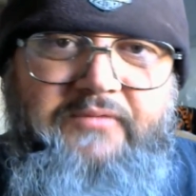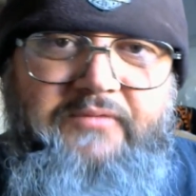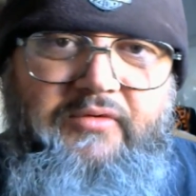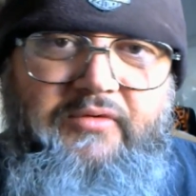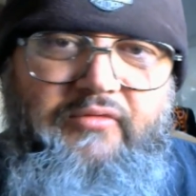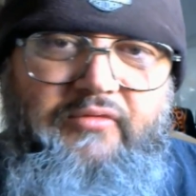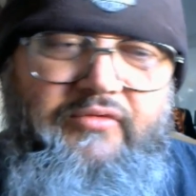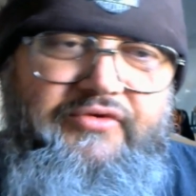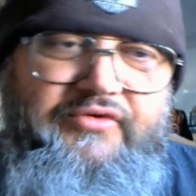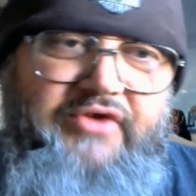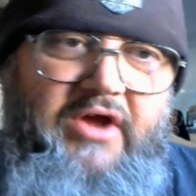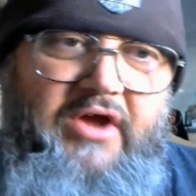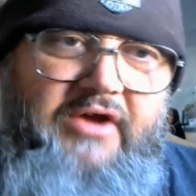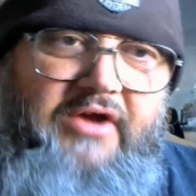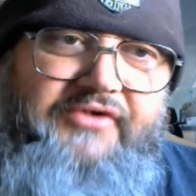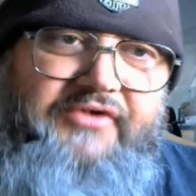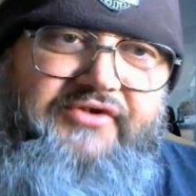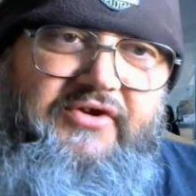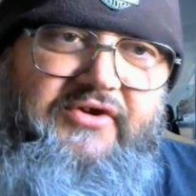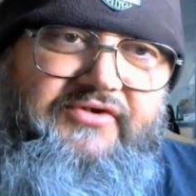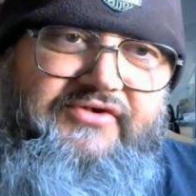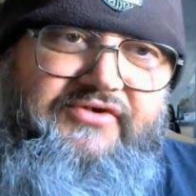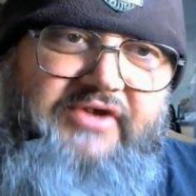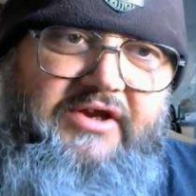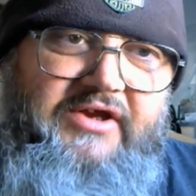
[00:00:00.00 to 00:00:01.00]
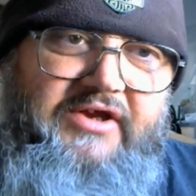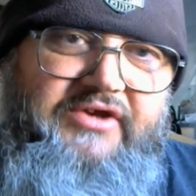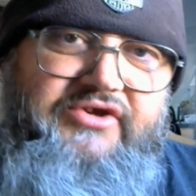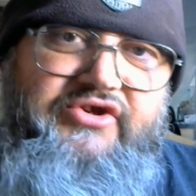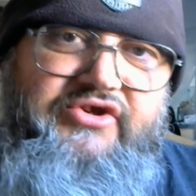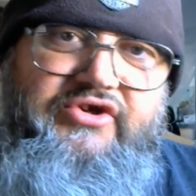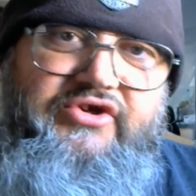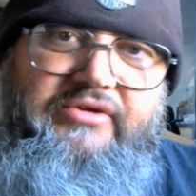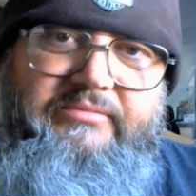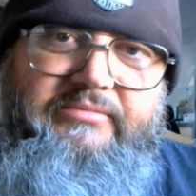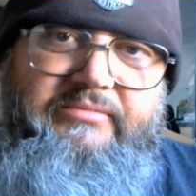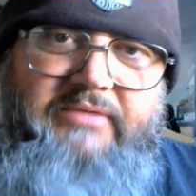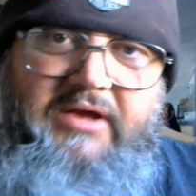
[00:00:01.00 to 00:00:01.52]
was also sent
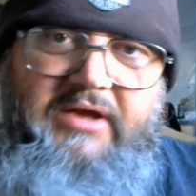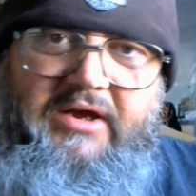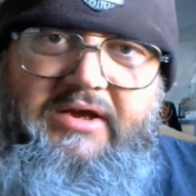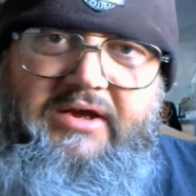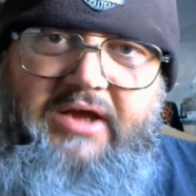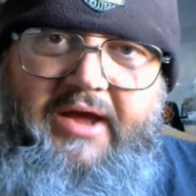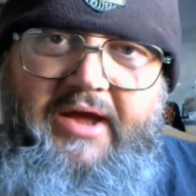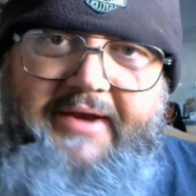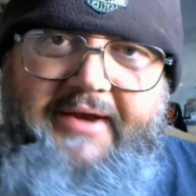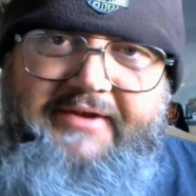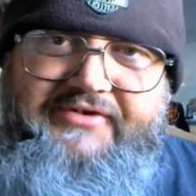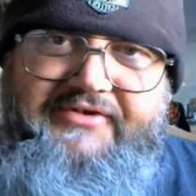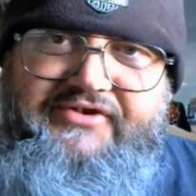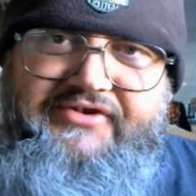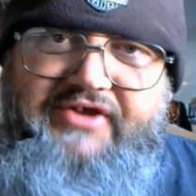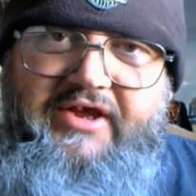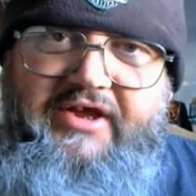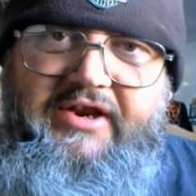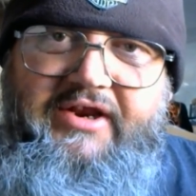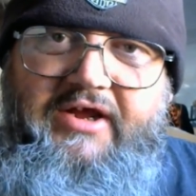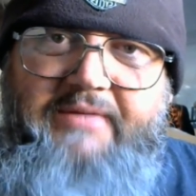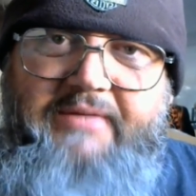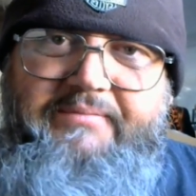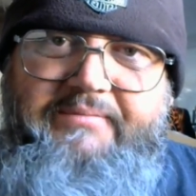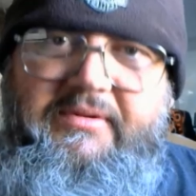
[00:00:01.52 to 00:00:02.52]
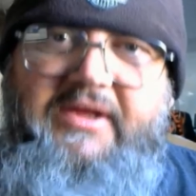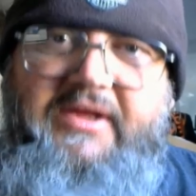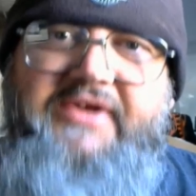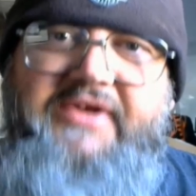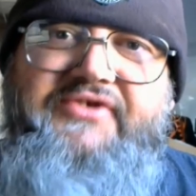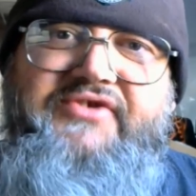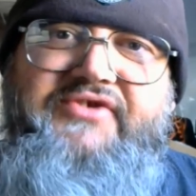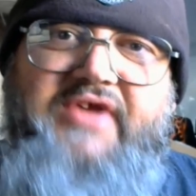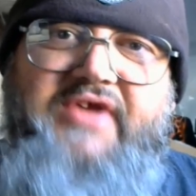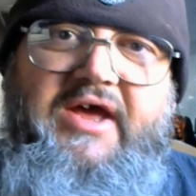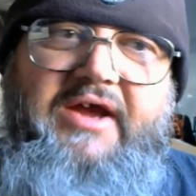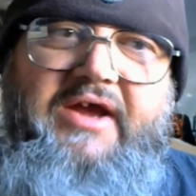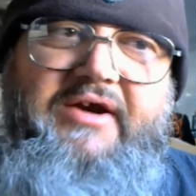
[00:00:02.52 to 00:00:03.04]
to me. I got it set up late
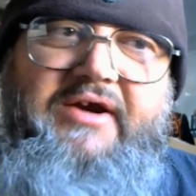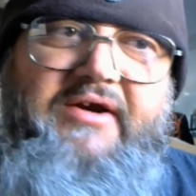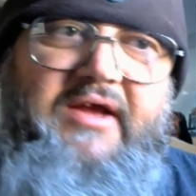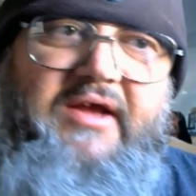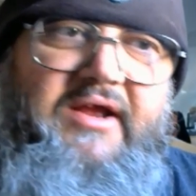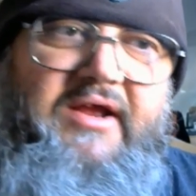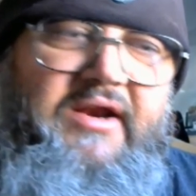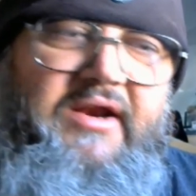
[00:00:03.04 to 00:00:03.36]
Saturday